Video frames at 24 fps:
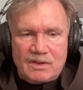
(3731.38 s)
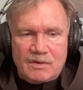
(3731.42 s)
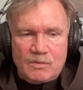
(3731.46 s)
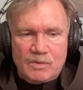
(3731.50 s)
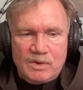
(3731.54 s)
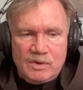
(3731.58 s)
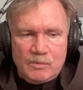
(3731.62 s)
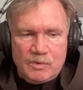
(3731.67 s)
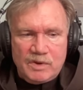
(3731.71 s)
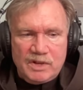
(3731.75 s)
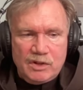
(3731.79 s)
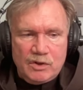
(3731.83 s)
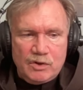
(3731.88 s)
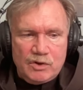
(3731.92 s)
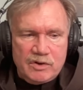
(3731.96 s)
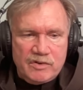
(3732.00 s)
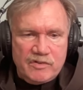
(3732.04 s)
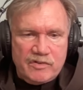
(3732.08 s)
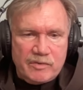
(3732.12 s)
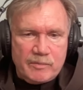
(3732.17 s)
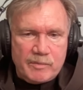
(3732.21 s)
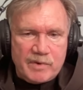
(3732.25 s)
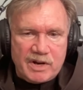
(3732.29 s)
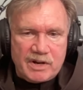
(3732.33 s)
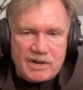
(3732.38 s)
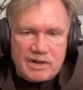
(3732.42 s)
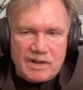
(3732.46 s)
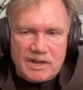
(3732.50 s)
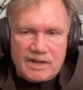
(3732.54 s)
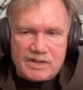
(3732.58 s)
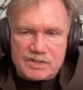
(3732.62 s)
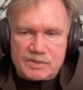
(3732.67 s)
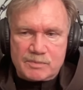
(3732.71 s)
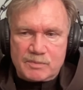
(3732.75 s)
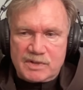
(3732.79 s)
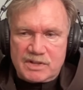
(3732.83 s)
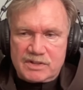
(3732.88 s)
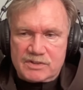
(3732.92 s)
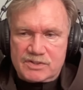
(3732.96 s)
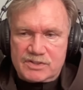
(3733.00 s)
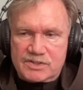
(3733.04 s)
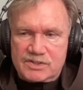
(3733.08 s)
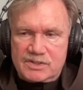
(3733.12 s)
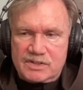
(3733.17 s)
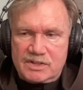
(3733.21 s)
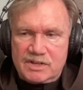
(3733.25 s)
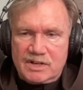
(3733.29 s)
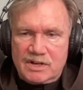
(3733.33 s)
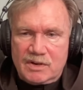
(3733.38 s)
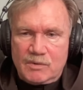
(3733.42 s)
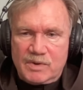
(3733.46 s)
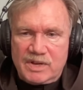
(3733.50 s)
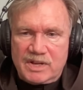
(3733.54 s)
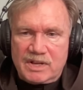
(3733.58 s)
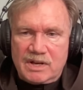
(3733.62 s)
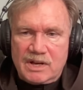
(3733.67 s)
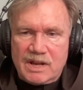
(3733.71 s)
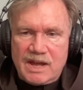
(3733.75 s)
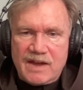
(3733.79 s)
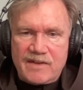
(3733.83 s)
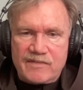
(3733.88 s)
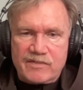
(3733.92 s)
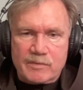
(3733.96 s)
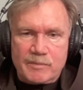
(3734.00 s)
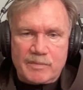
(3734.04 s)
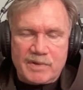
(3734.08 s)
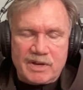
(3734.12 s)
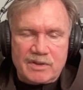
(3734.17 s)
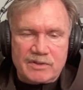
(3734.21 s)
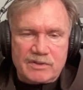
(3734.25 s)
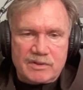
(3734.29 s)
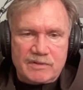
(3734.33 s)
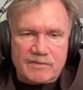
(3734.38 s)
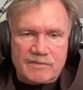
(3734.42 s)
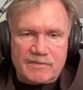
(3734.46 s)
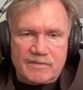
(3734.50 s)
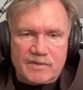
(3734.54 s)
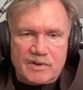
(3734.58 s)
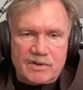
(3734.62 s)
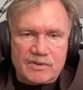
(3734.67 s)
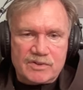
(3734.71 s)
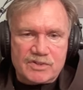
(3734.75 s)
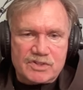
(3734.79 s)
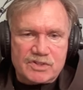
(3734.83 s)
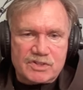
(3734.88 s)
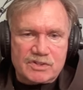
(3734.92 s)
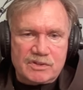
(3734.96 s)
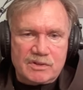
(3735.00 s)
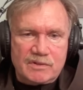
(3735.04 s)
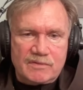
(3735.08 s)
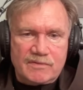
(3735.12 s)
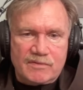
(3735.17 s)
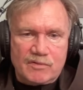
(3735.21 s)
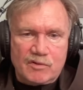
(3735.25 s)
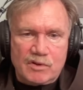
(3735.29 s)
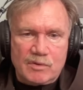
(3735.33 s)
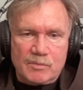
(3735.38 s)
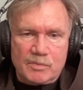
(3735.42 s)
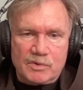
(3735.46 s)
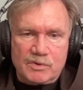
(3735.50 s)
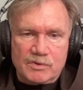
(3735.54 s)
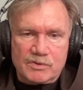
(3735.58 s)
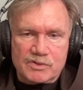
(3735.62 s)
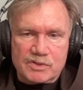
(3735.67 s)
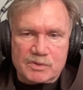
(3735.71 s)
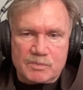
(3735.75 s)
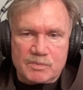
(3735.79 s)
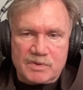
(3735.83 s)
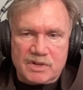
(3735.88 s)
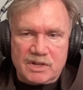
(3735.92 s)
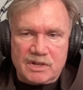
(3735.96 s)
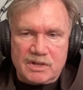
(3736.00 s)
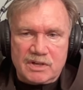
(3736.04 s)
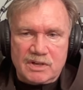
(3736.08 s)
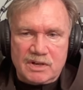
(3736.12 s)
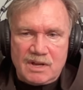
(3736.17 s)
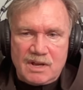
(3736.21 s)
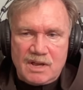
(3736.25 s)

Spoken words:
We learn from our classmates. You know, we can laugh about the faults and the foibles, but